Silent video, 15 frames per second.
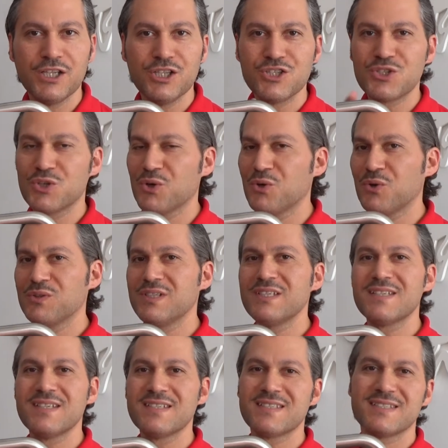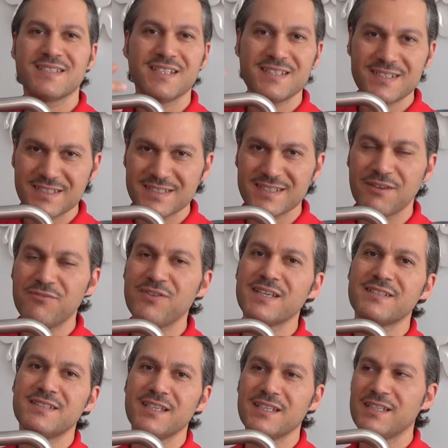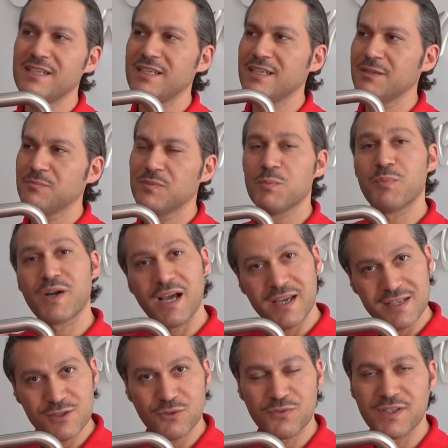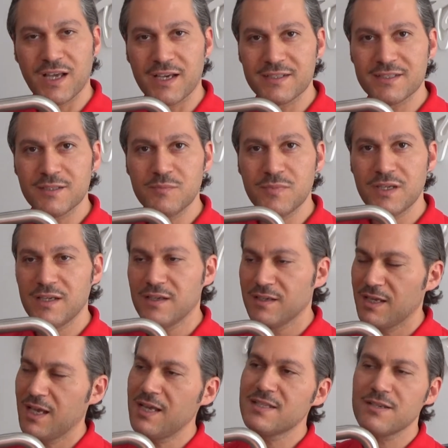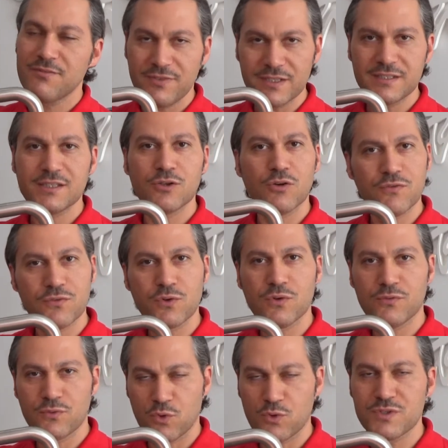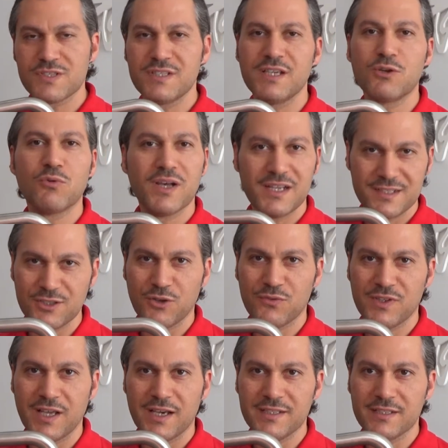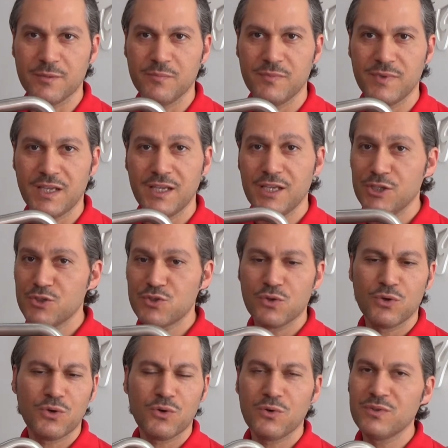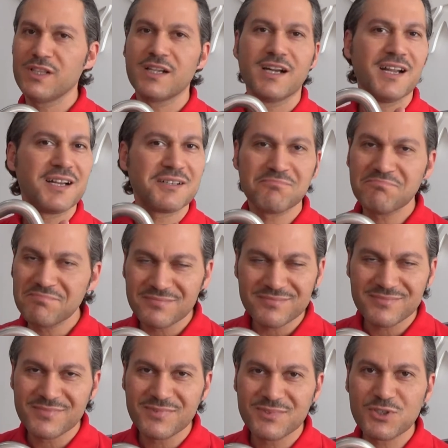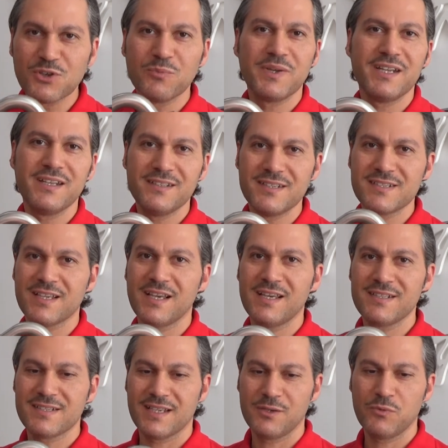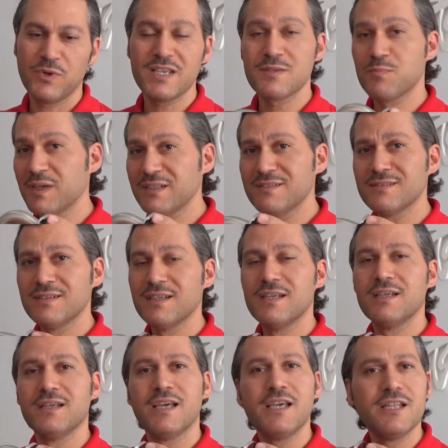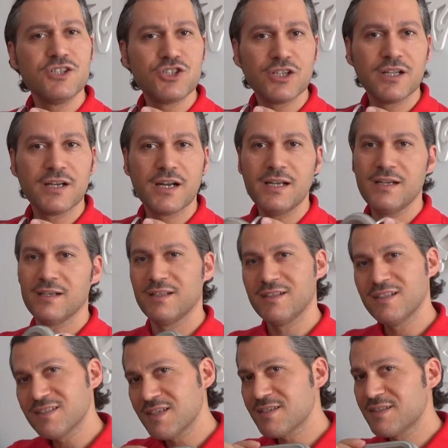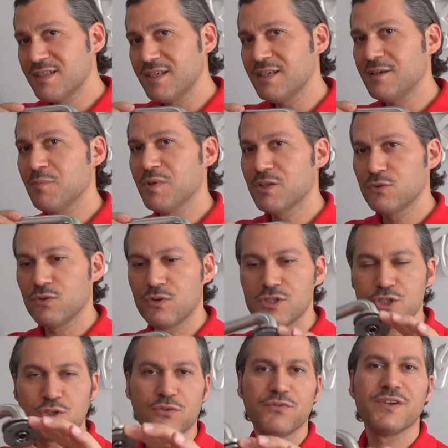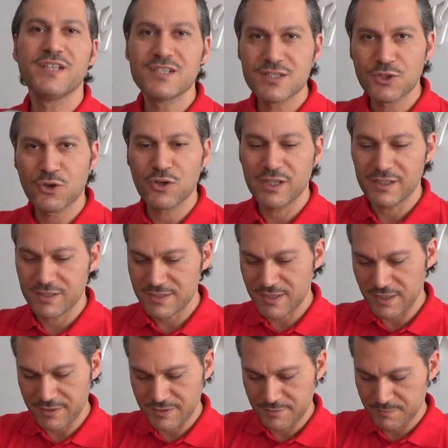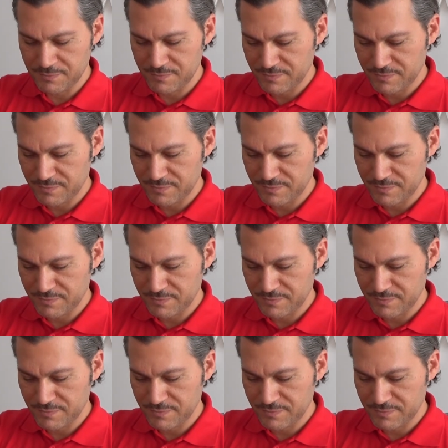So this is affecting the price of the item and affecting of course the quality of the item. So there are so many designs and ways, but in general, this is the methodology of installing this item.